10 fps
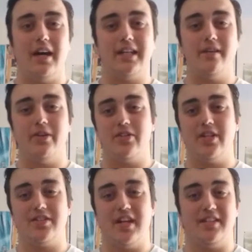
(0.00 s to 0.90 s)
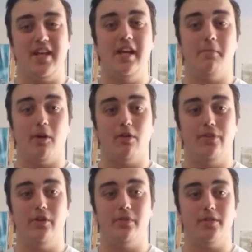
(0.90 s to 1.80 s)
I gave it a six out of ten in my
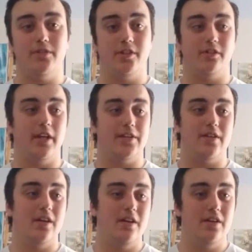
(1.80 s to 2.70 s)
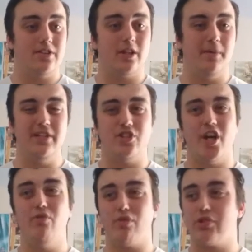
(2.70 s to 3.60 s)
review, and you know, it's kind of being
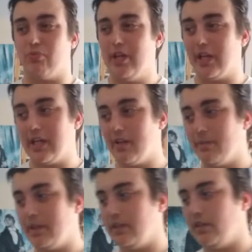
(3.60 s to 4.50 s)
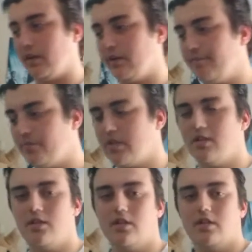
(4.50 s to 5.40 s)
generous, really. I mean, you know,
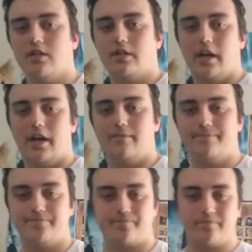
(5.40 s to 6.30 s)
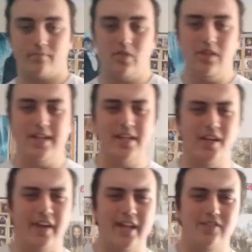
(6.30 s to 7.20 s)
um, it kind
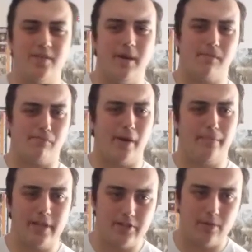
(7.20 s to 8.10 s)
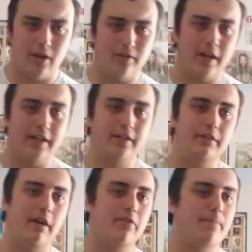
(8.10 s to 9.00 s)
of ends a bit abruptly as well. Like
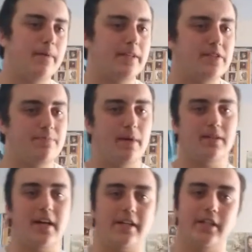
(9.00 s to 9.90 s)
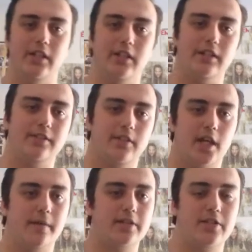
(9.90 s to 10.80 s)
you have the big spectacular
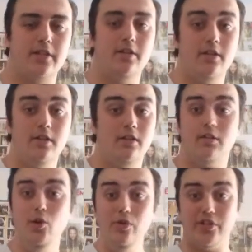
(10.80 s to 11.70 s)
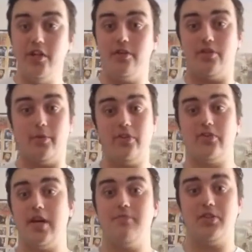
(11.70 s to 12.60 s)
climax, and then Laura Dern's the one that
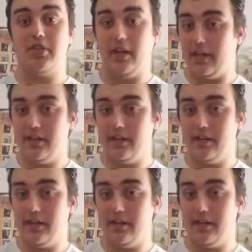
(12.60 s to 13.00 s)
saves the day.